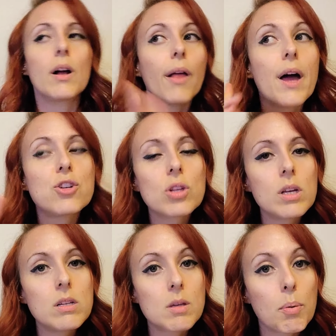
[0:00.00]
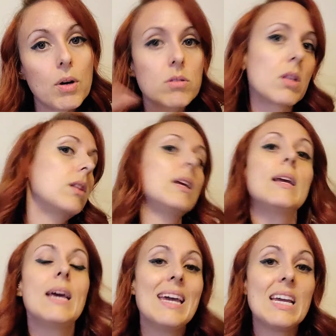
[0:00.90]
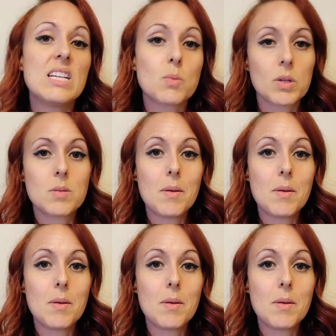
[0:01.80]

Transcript: Allegedly, supposedly, he's supposed